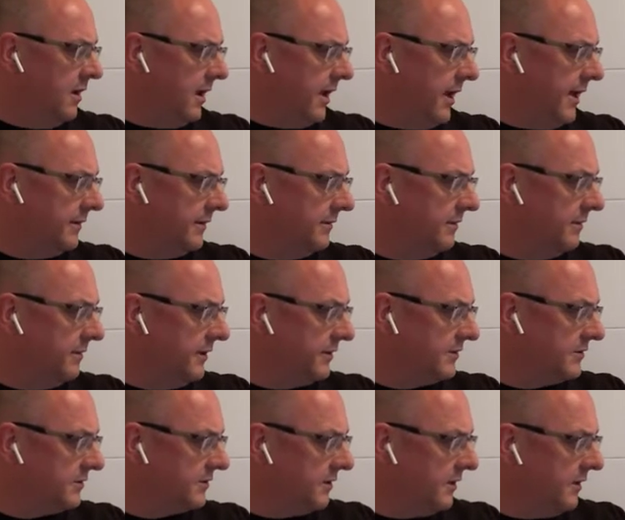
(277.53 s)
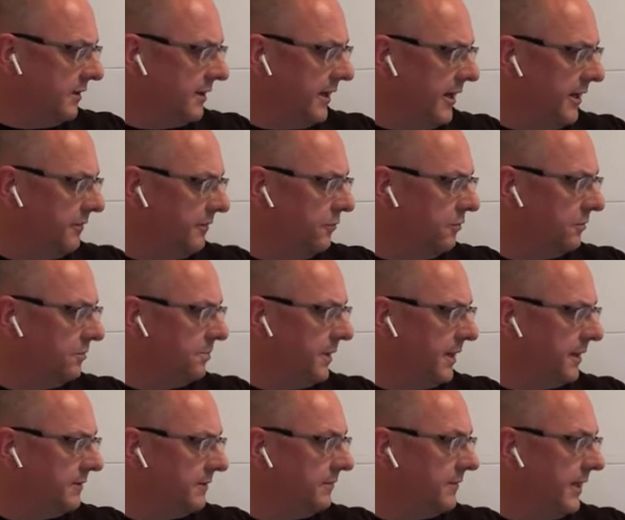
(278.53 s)
And this again would
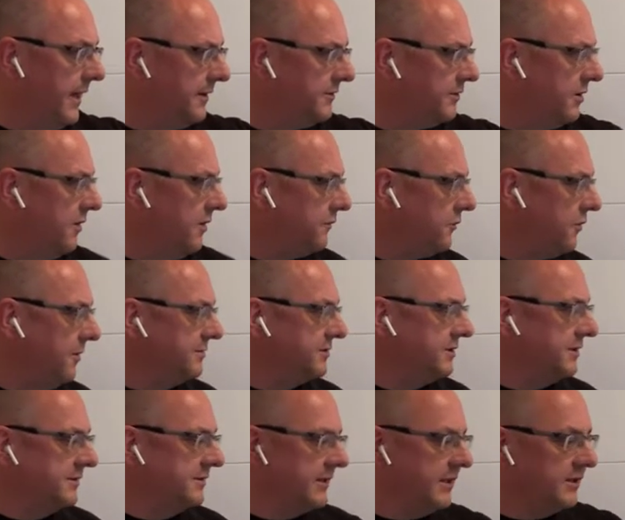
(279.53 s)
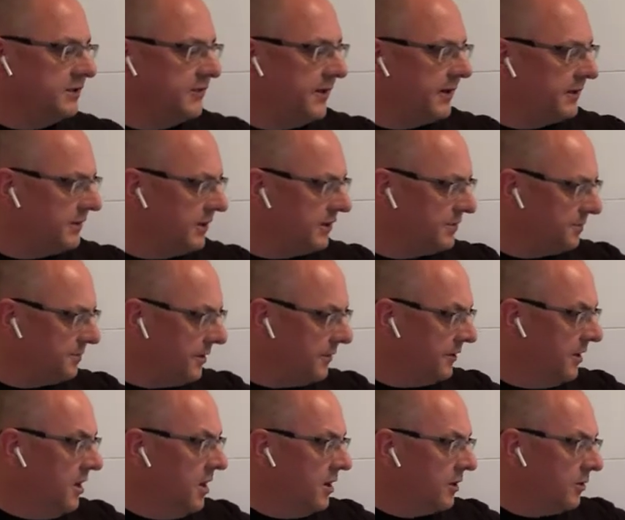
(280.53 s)
pick data from SuccessFactors, but
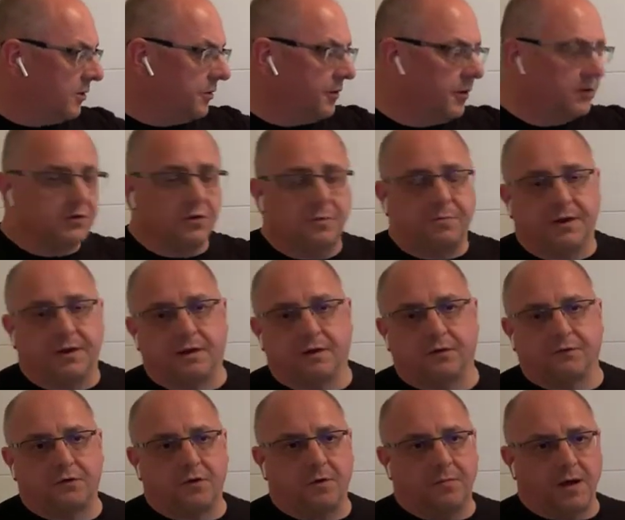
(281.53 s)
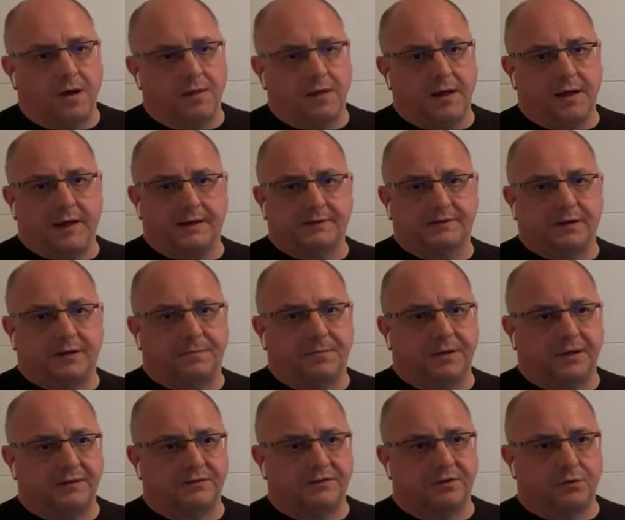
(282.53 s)
could also pick it from other
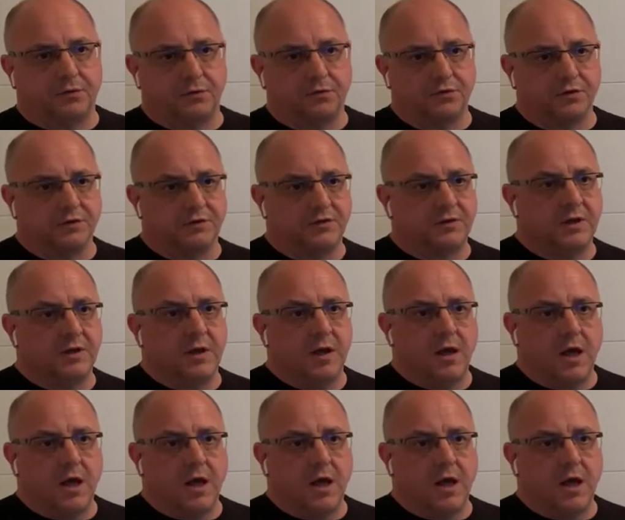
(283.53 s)
SAP solutions,